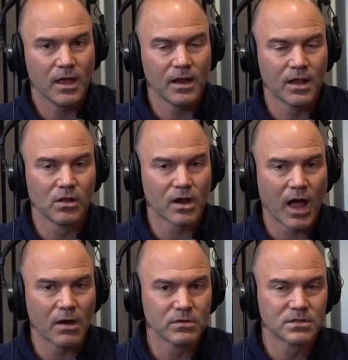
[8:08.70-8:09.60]
And look,
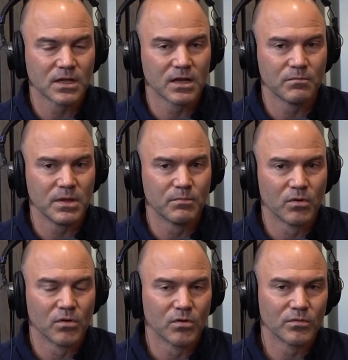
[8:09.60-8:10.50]
I would say to
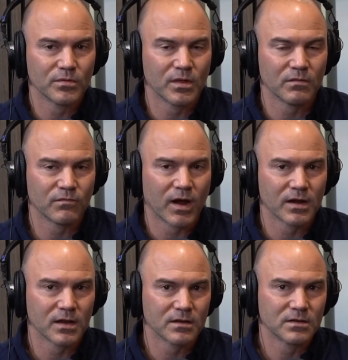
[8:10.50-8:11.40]
people that
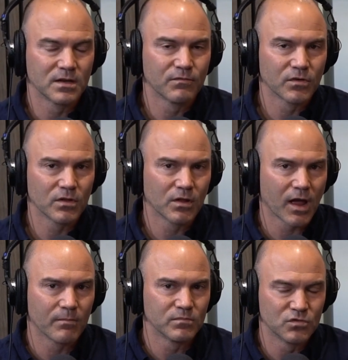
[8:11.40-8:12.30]
find it difficult, look,
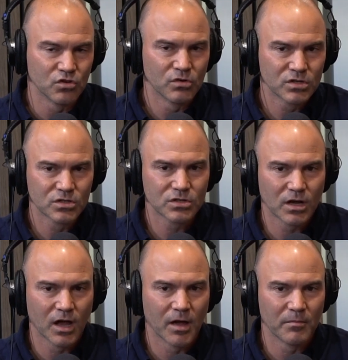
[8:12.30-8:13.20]
I'm Jewish.
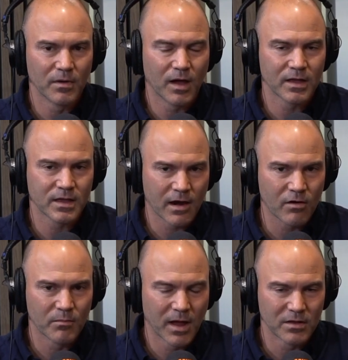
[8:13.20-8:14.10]
I
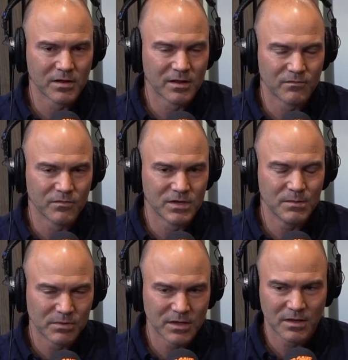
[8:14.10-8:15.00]
care
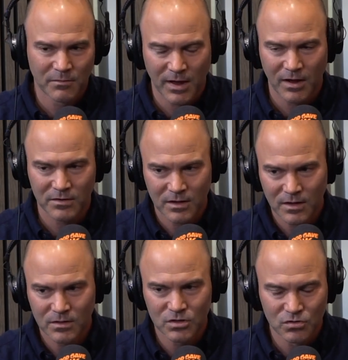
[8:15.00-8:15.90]
deeply about
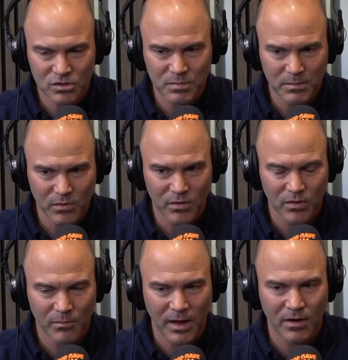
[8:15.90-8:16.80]
the Jewish people,
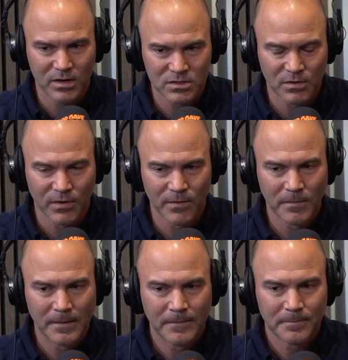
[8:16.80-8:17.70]
about Israel.
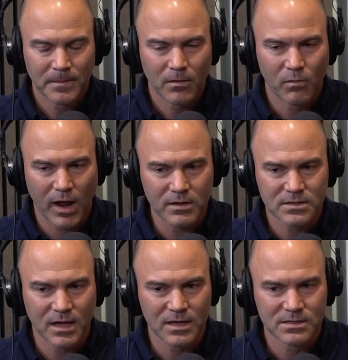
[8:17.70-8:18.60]
What I'd
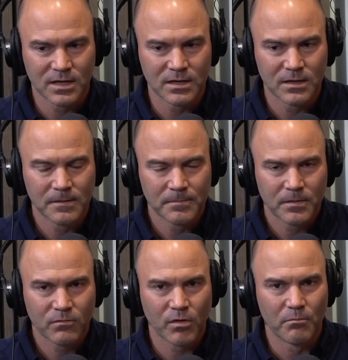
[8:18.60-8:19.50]
say is that
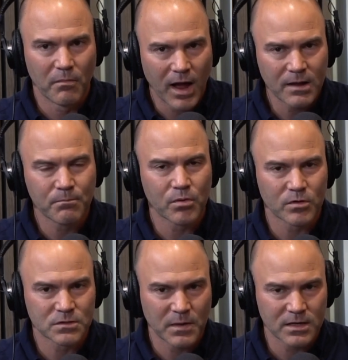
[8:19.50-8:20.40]
from my
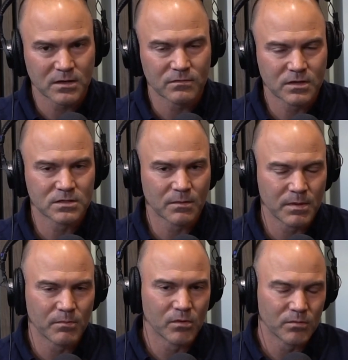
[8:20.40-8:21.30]
perspective, because some
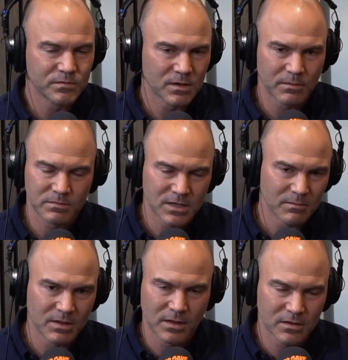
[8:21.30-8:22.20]
people sometimes say to
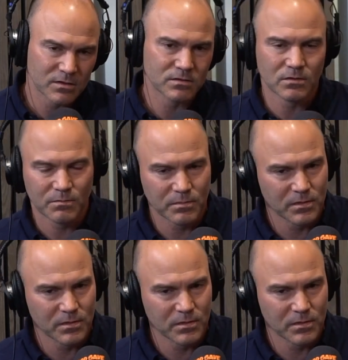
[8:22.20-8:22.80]
me, like, you're